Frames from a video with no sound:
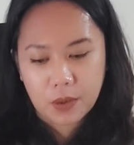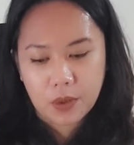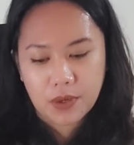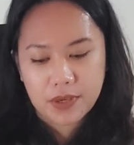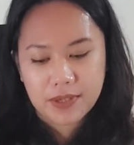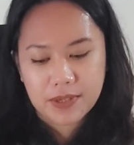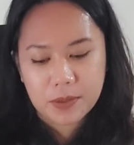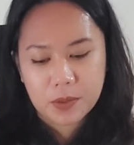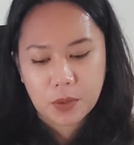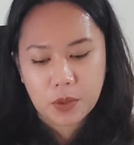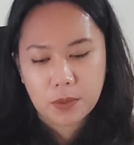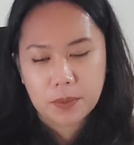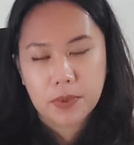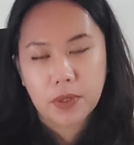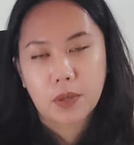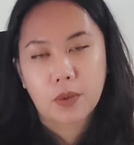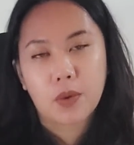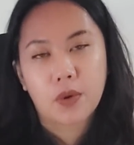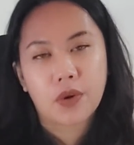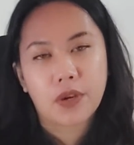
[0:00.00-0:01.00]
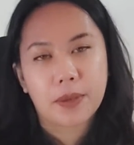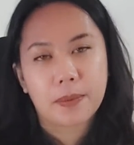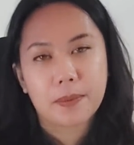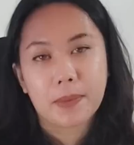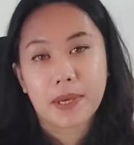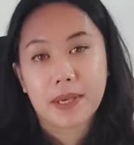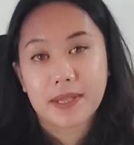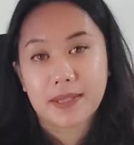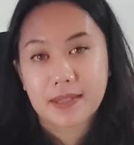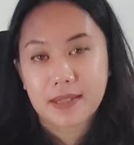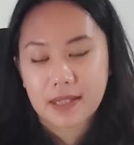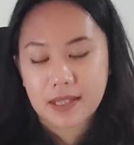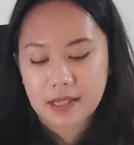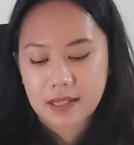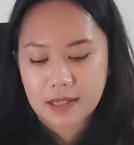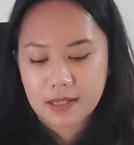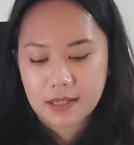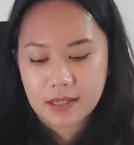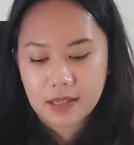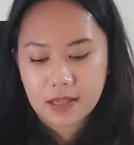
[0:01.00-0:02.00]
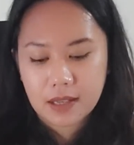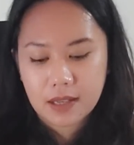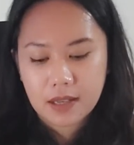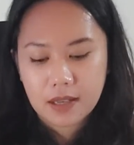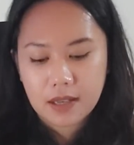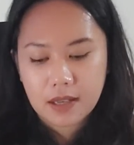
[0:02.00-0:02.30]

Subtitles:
or a Scorpio, or a Pisces.